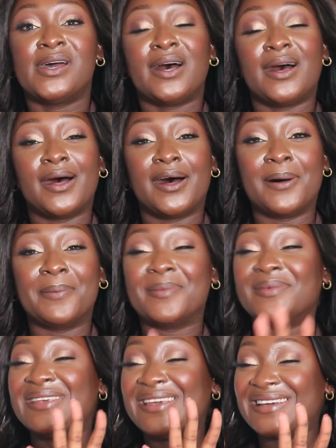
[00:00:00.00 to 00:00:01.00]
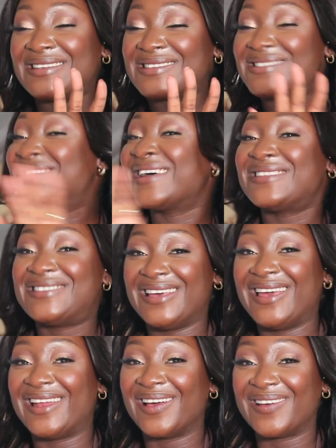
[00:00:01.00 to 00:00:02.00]
Um, yes, that's
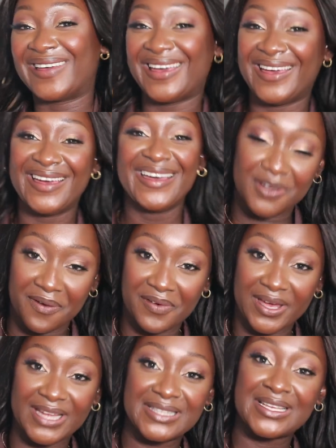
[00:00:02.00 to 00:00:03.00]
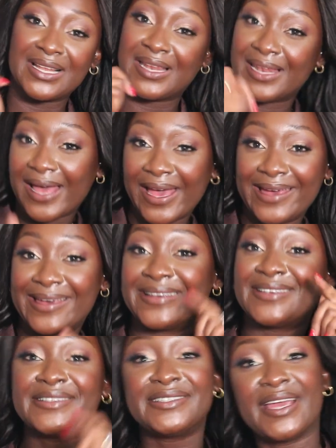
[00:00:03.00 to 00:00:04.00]
it, okay? Don't forget to like,
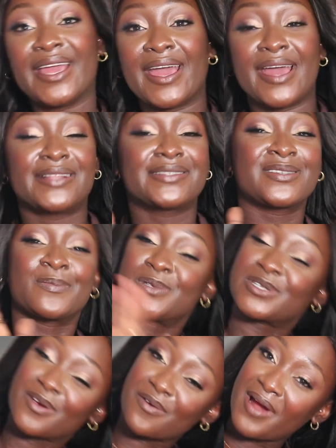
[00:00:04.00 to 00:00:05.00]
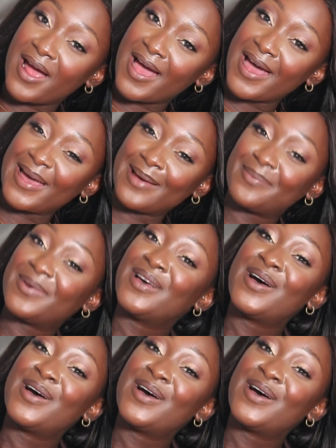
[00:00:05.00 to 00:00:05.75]
share, and subscribe.